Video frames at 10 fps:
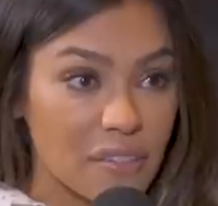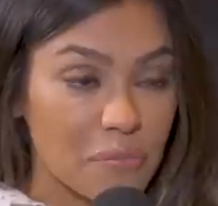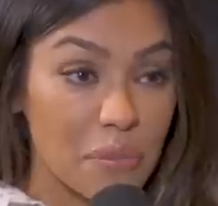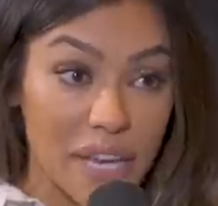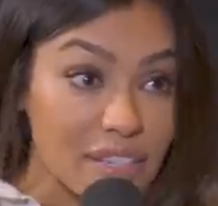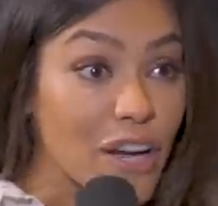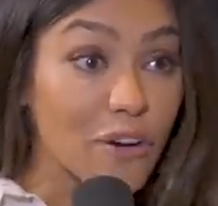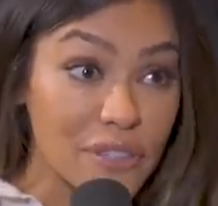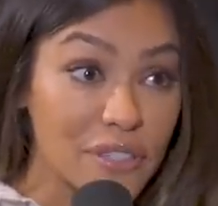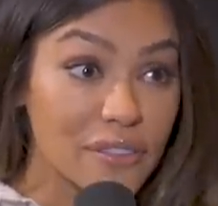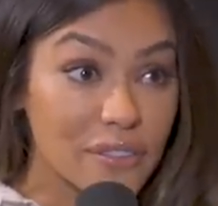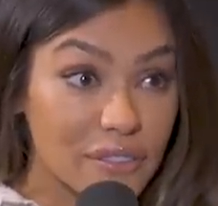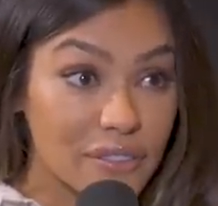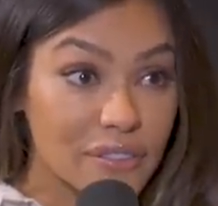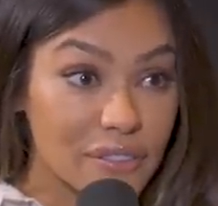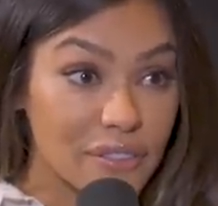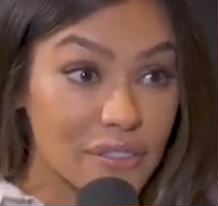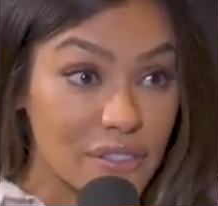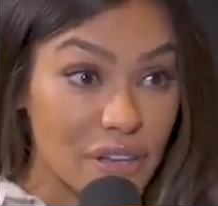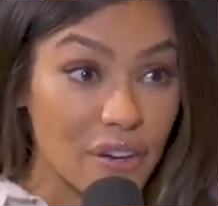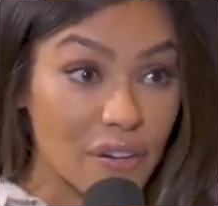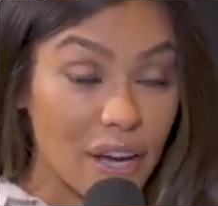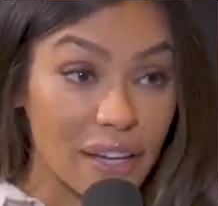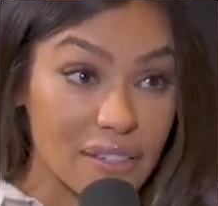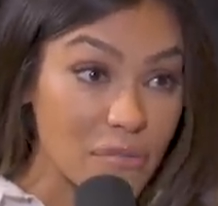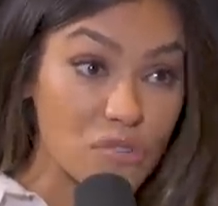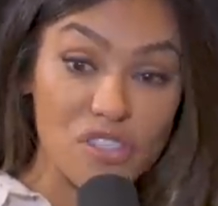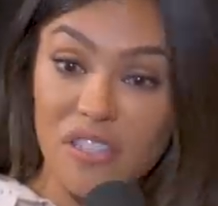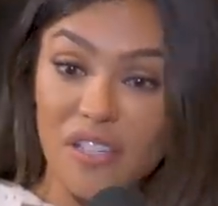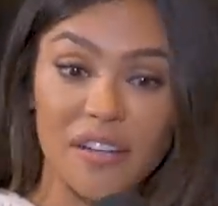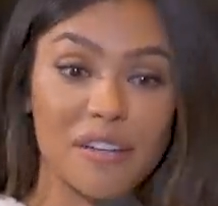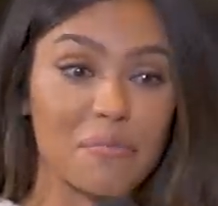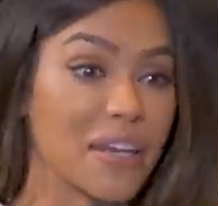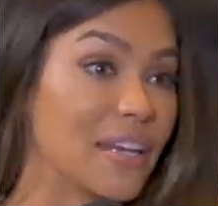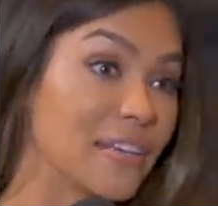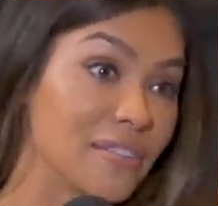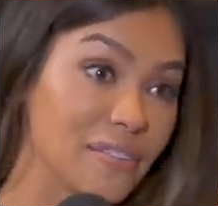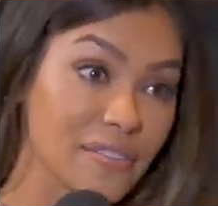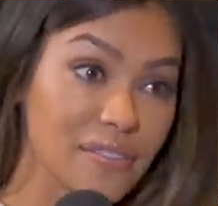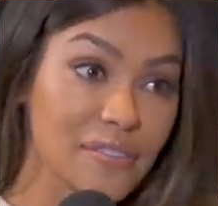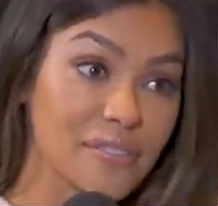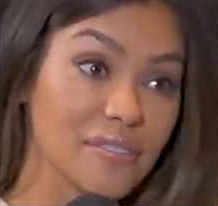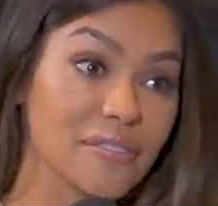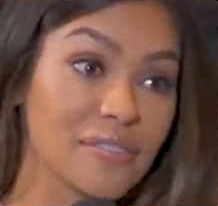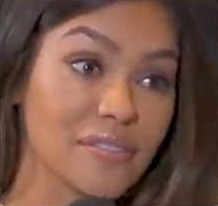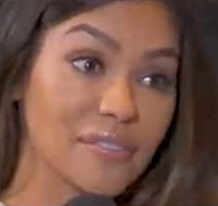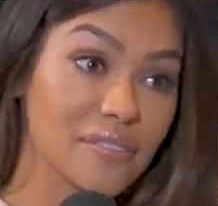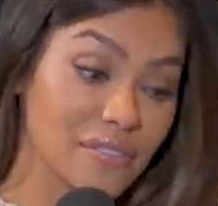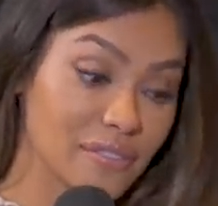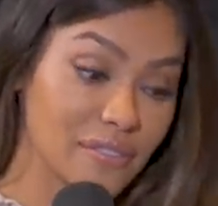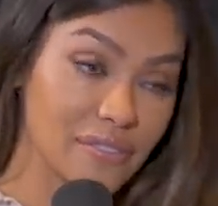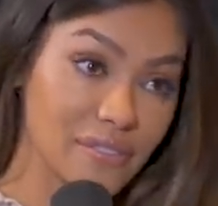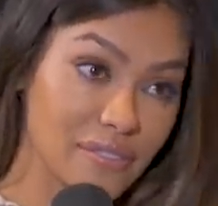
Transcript: yeah. but I don't. Yeah. So I guess I'm just stuck being you,